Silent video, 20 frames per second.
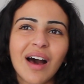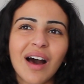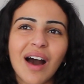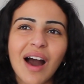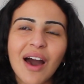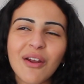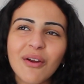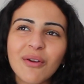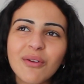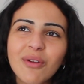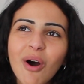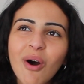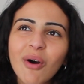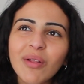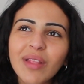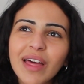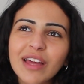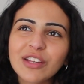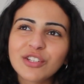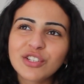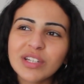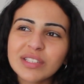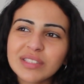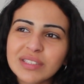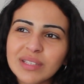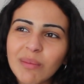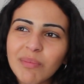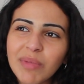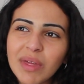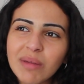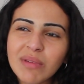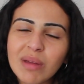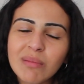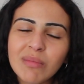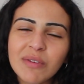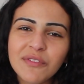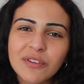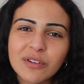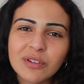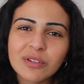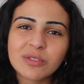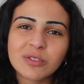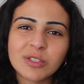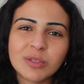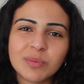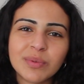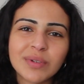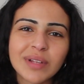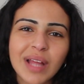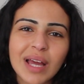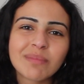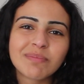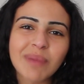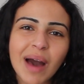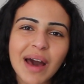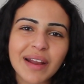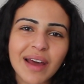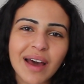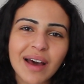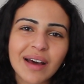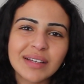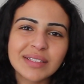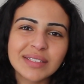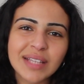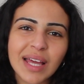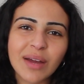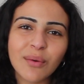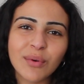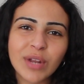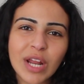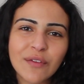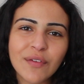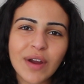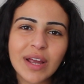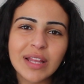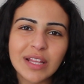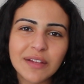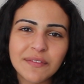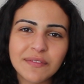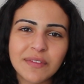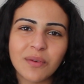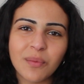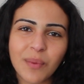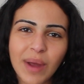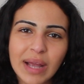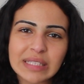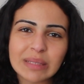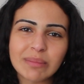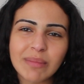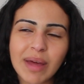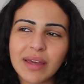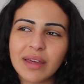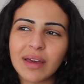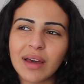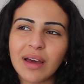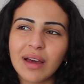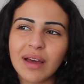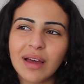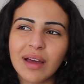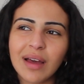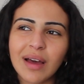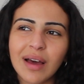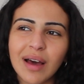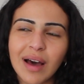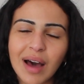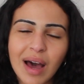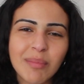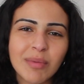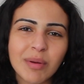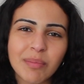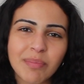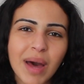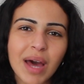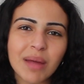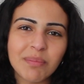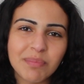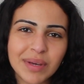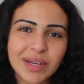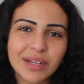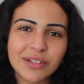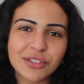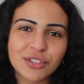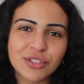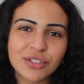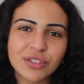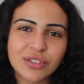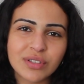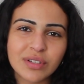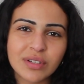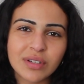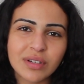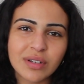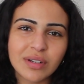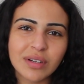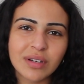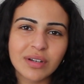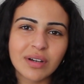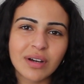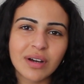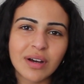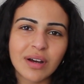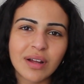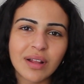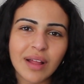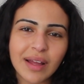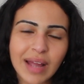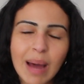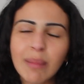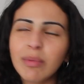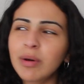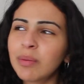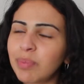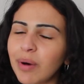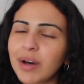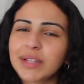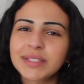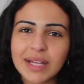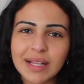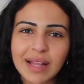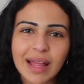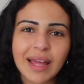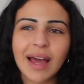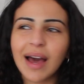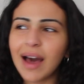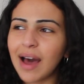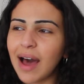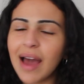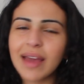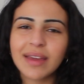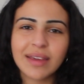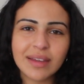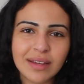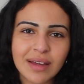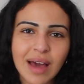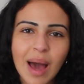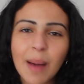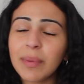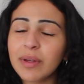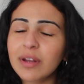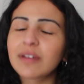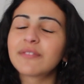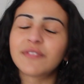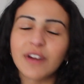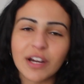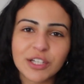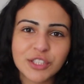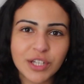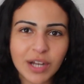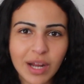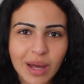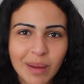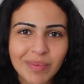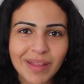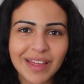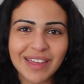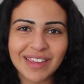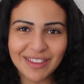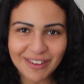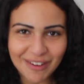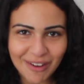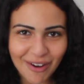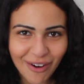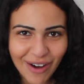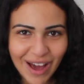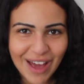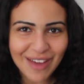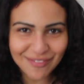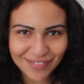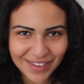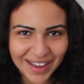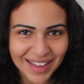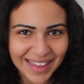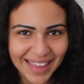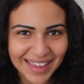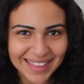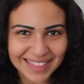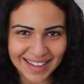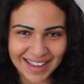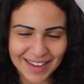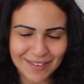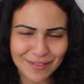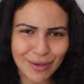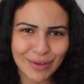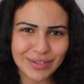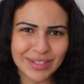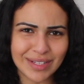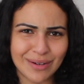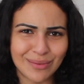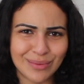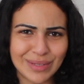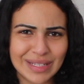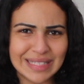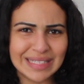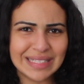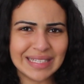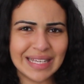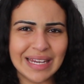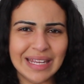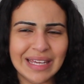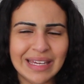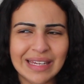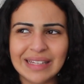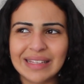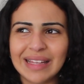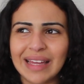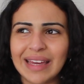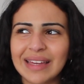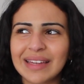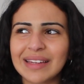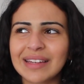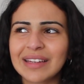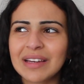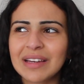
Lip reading: I don't know, like just something made me feel super like badass. Like whenever I lifted weights, I'm like, I'm a bad bitch. Like I'm a boss at, like I'm gonna fuck shit up. Like, you know, I felt like that, even though I was like a really skinny, like